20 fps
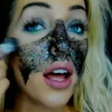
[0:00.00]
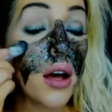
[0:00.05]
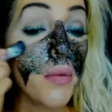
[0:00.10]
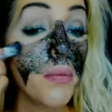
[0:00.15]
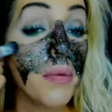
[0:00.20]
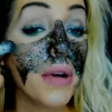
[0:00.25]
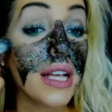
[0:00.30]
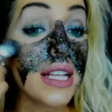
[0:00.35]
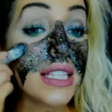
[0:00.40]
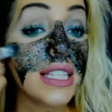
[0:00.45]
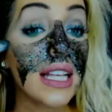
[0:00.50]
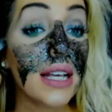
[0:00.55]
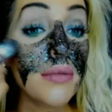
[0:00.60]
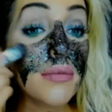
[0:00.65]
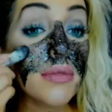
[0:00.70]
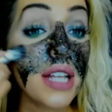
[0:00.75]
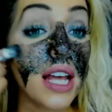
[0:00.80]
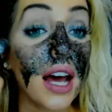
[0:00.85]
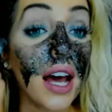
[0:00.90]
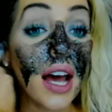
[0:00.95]
but
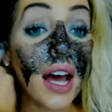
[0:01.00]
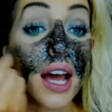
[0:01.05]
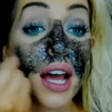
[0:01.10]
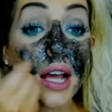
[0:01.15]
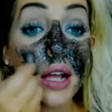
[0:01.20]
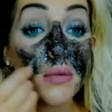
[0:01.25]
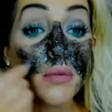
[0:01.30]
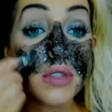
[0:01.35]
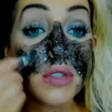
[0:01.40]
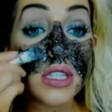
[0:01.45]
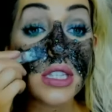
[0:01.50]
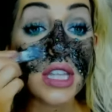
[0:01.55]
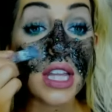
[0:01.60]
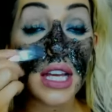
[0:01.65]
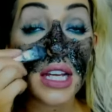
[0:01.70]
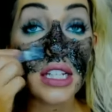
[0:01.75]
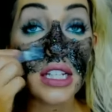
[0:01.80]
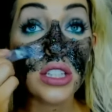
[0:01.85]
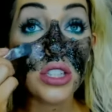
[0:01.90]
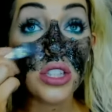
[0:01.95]
sometimes
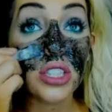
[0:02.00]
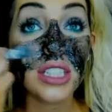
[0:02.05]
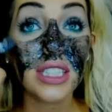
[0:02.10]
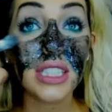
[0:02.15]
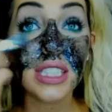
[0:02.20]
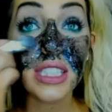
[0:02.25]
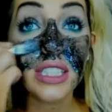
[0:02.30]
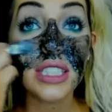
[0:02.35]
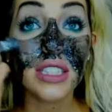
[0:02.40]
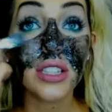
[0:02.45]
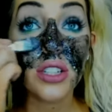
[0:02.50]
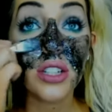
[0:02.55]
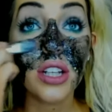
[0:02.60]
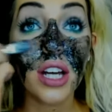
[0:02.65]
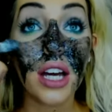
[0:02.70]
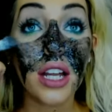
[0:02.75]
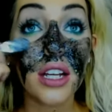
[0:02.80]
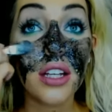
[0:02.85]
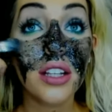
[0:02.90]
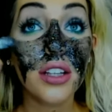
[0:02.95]
things just, you
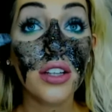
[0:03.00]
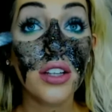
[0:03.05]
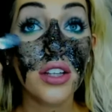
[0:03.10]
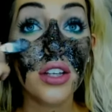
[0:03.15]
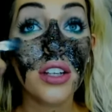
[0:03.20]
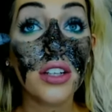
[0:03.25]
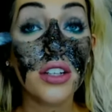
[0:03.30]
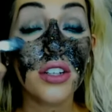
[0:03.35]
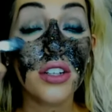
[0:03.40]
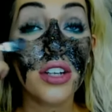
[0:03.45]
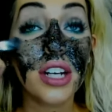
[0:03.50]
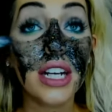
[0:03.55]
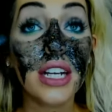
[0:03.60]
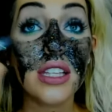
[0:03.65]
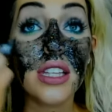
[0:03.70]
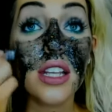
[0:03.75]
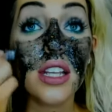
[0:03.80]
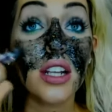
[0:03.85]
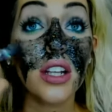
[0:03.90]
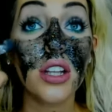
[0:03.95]
gotta look
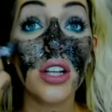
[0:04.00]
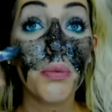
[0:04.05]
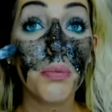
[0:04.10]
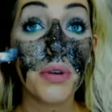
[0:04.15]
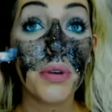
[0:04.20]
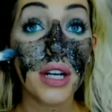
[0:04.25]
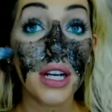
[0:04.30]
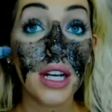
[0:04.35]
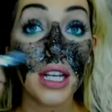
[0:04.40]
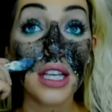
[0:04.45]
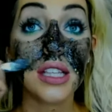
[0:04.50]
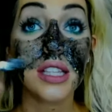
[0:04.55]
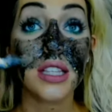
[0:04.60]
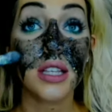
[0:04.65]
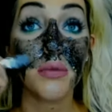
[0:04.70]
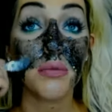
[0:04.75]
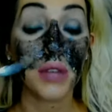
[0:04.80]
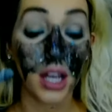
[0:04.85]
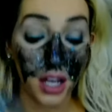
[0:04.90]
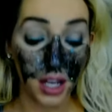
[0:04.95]
crazy to look pretty
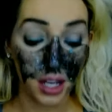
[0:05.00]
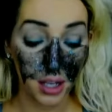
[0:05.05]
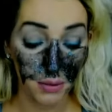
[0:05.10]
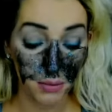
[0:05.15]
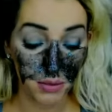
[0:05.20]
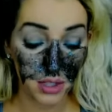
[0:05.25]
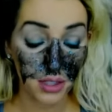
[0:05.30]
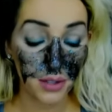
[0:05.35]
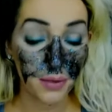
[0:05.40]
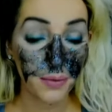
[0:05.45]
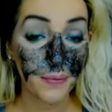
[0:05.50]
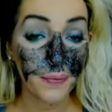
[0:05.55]
sometimes.